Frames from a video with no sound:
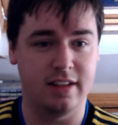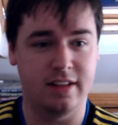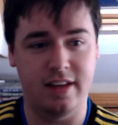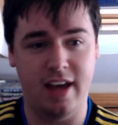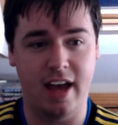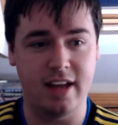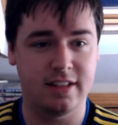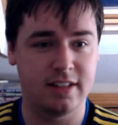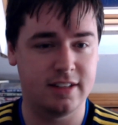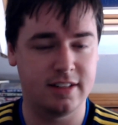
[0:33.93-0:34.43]

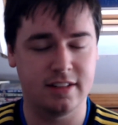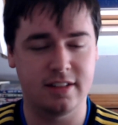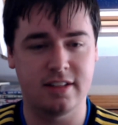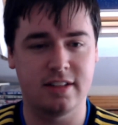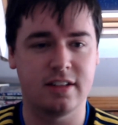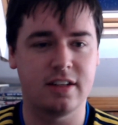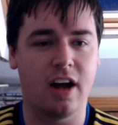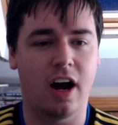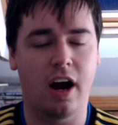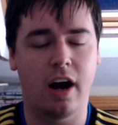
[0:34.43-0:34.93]
guest
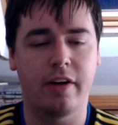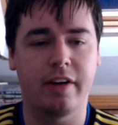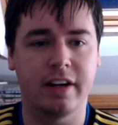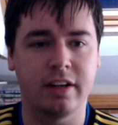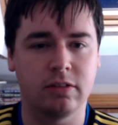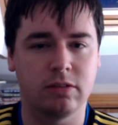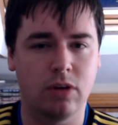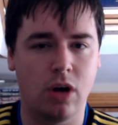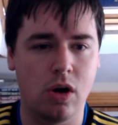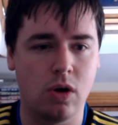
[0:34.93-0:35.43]

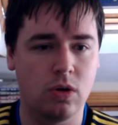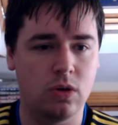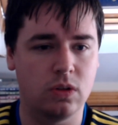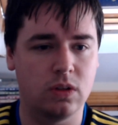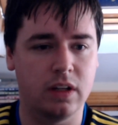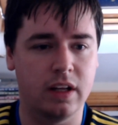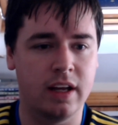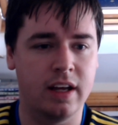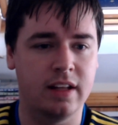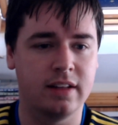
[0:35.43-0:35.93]
starring
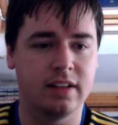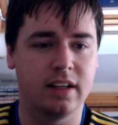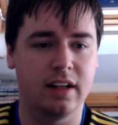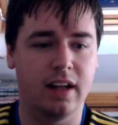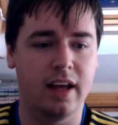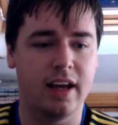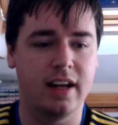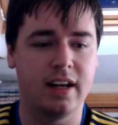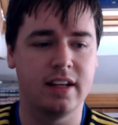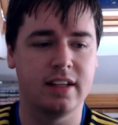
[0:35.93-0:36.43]
role in the
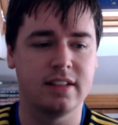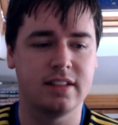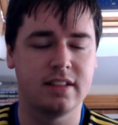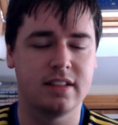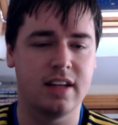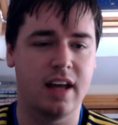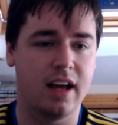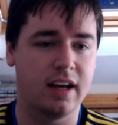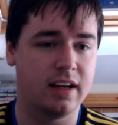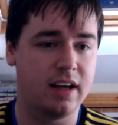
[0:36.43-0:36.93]

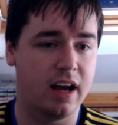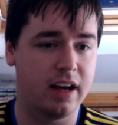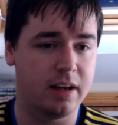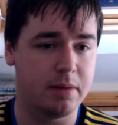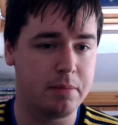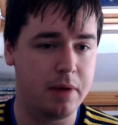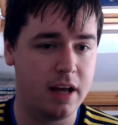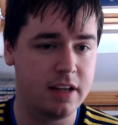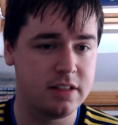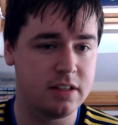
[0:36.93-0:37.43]
latest
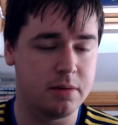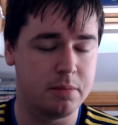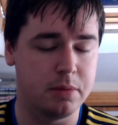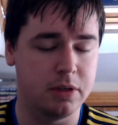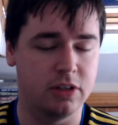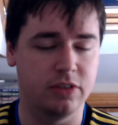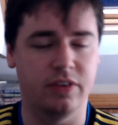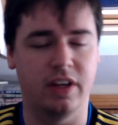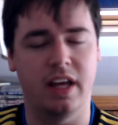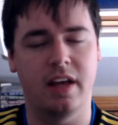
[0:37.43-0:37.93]
Kagemasa
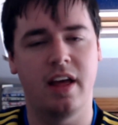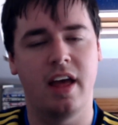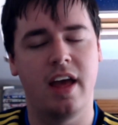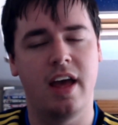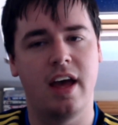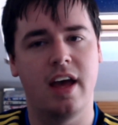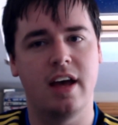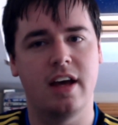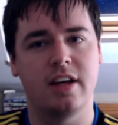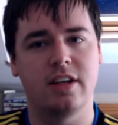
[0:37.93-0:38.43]
movie.
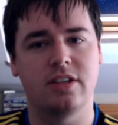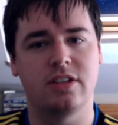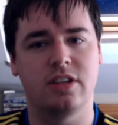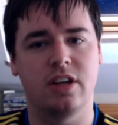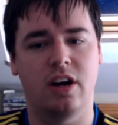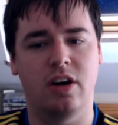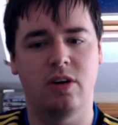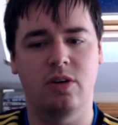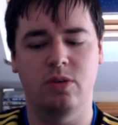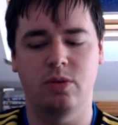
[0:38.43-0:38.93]

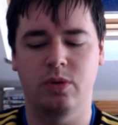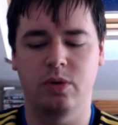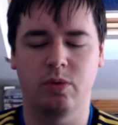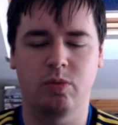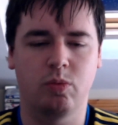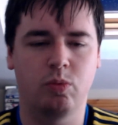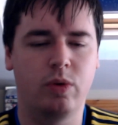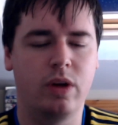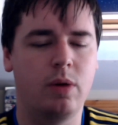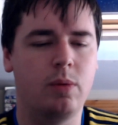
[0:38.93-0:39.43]
So
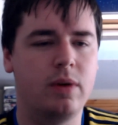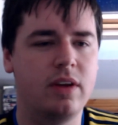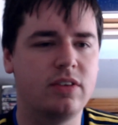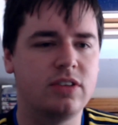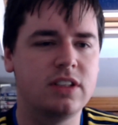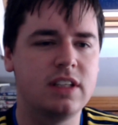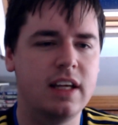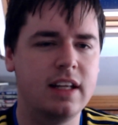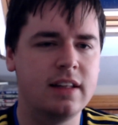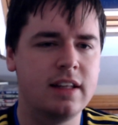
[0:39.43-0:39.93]

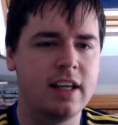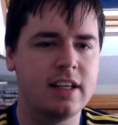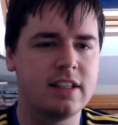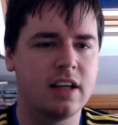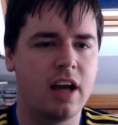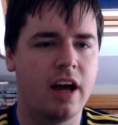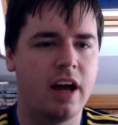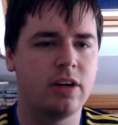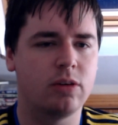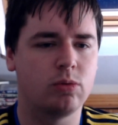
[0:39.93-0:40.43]
we've seen this
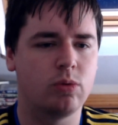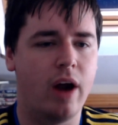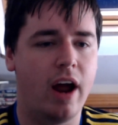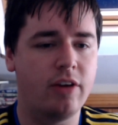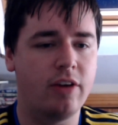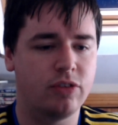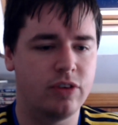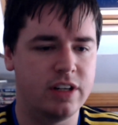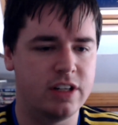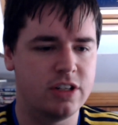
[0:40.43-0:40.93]
kind of
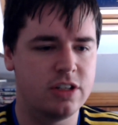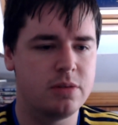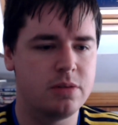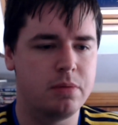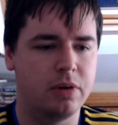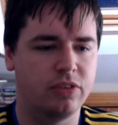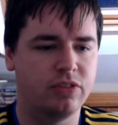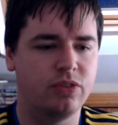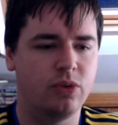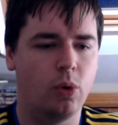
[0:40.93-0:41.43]

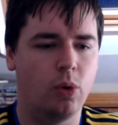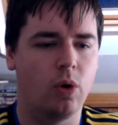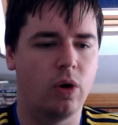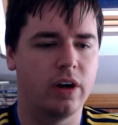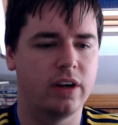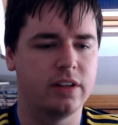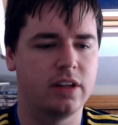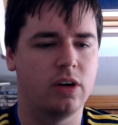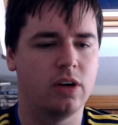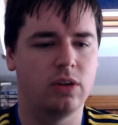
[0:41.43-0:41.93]
referenced
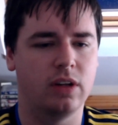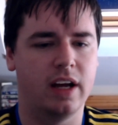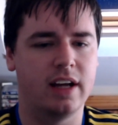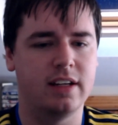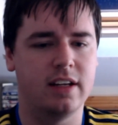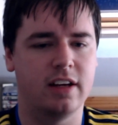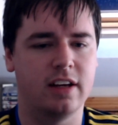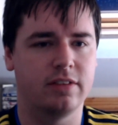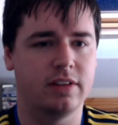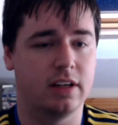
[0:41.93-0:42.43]
before, the whole
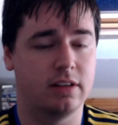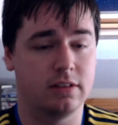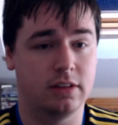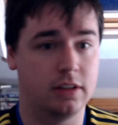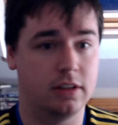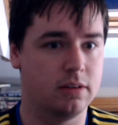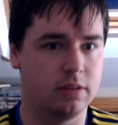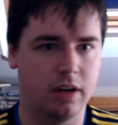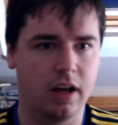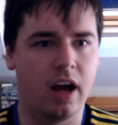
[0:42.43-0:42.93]
idea of, you
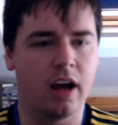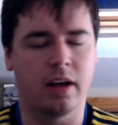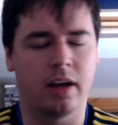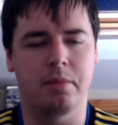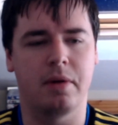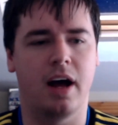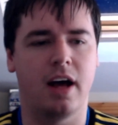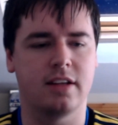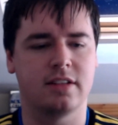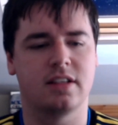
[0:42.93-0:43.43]
know,
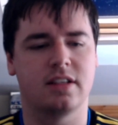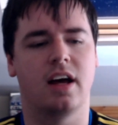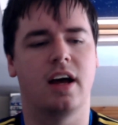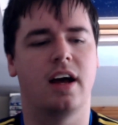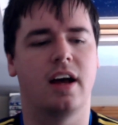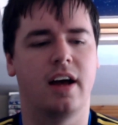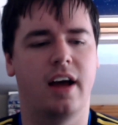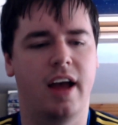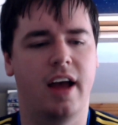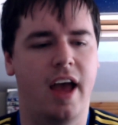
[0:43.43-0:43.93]

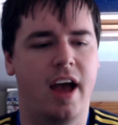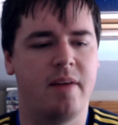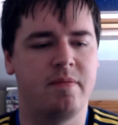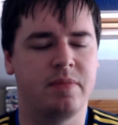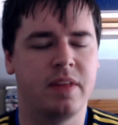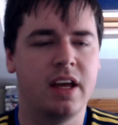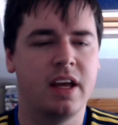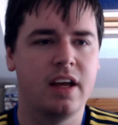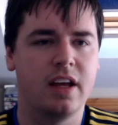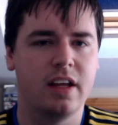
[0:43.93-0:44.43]
Kagemasa
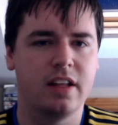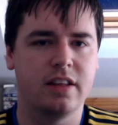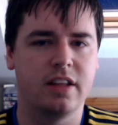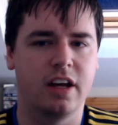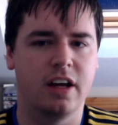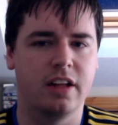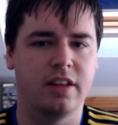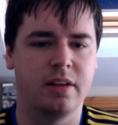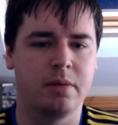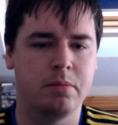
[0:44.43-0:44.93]
and
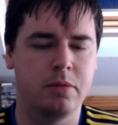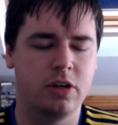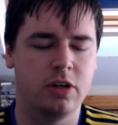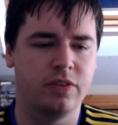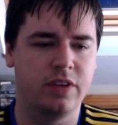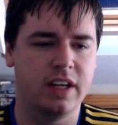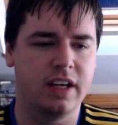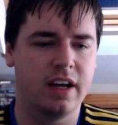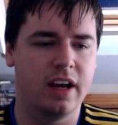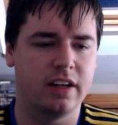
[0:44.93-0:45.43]
the
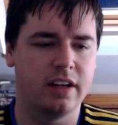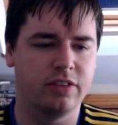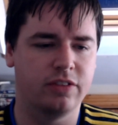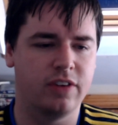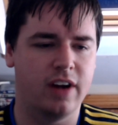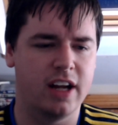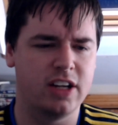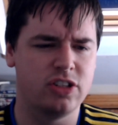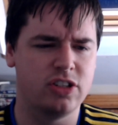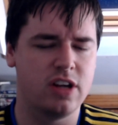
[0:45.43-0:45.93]
movie kind of
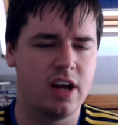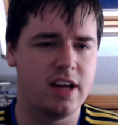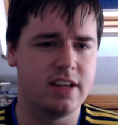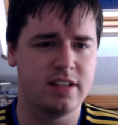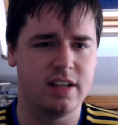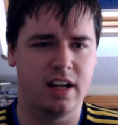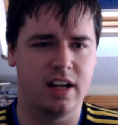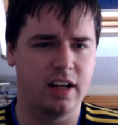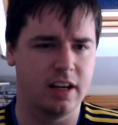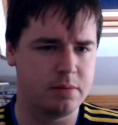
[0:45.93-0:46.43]

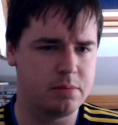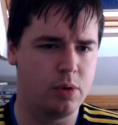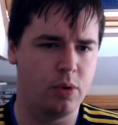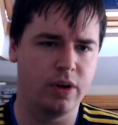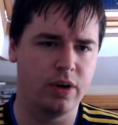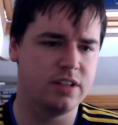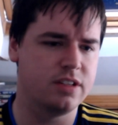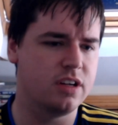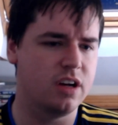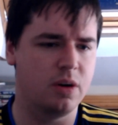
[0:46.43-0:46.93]
franchise that like
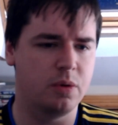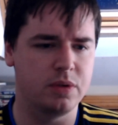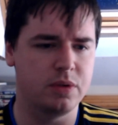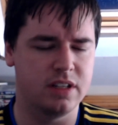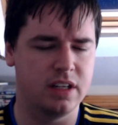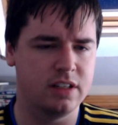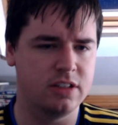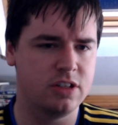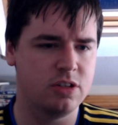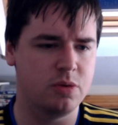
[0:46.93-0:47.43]
Boruto
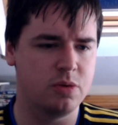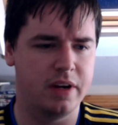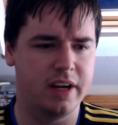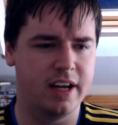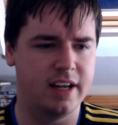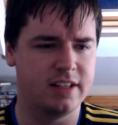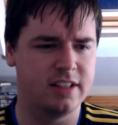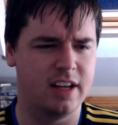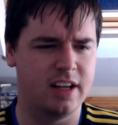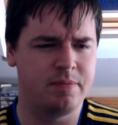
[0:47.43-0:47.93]
was into
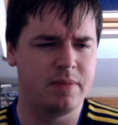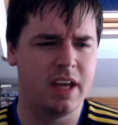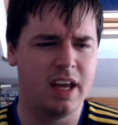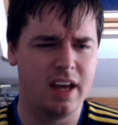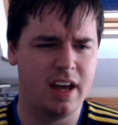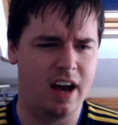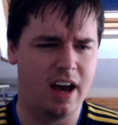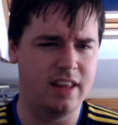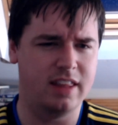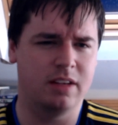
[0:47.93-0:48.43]
it, and
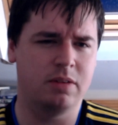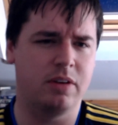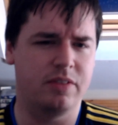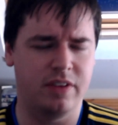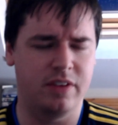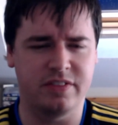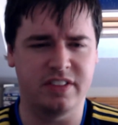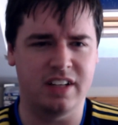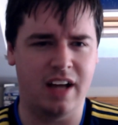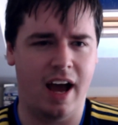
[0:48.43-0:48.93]
I think
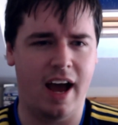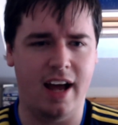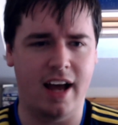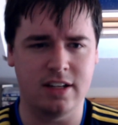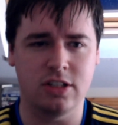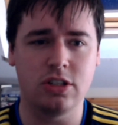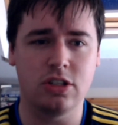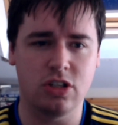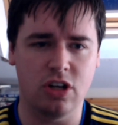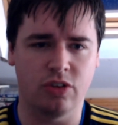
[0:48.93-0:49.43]
we've even
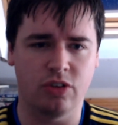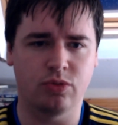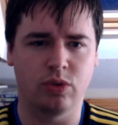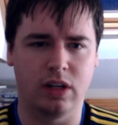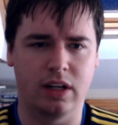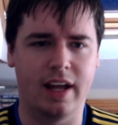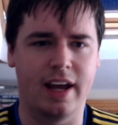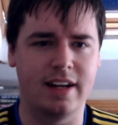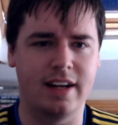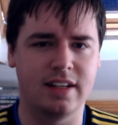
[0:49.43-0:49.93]
had stuff
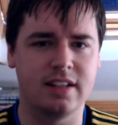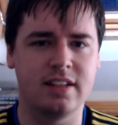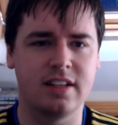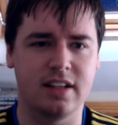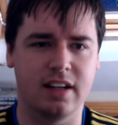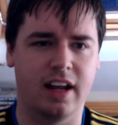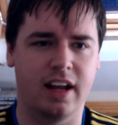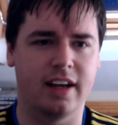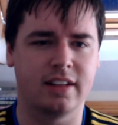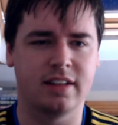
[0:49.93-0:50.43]
related
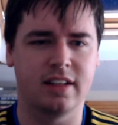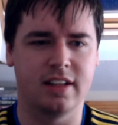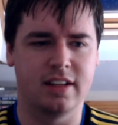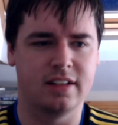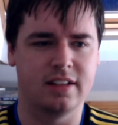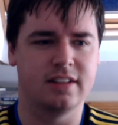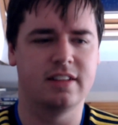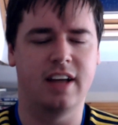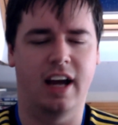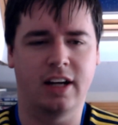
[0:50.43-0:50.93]
to like
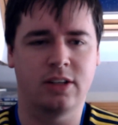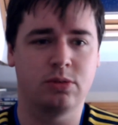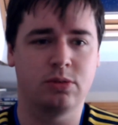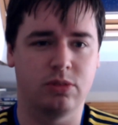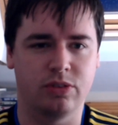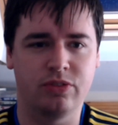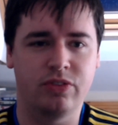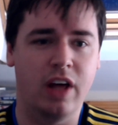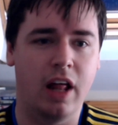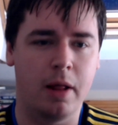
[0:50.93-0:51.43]
the
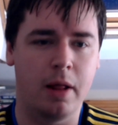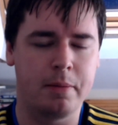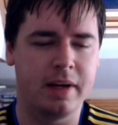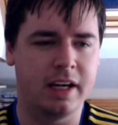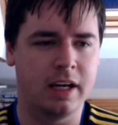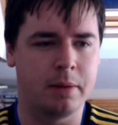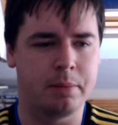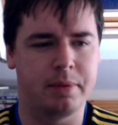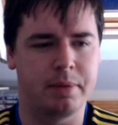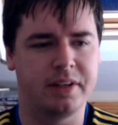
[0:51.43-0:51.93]
actual
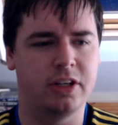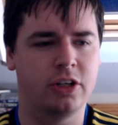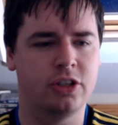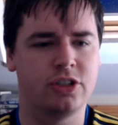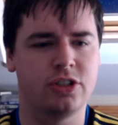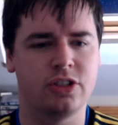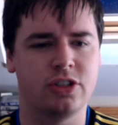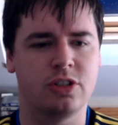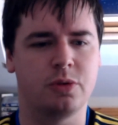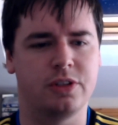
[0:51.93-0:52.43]
filming and
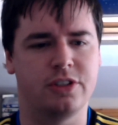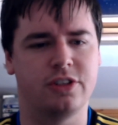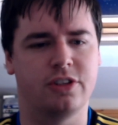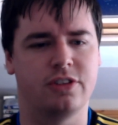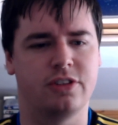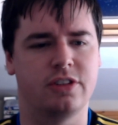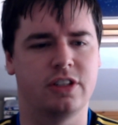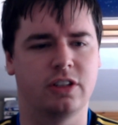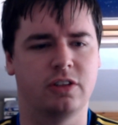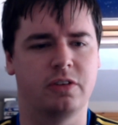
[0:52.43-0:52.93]
production to a
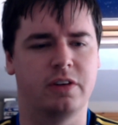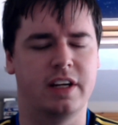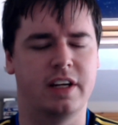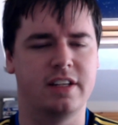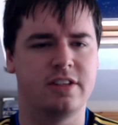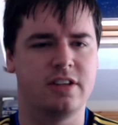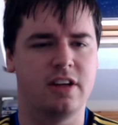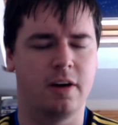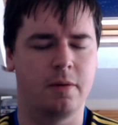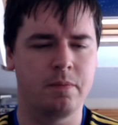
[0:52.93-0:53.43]
certain
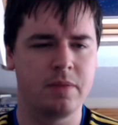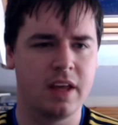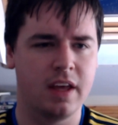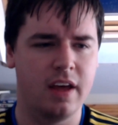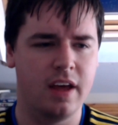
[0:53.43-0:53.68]
degree. So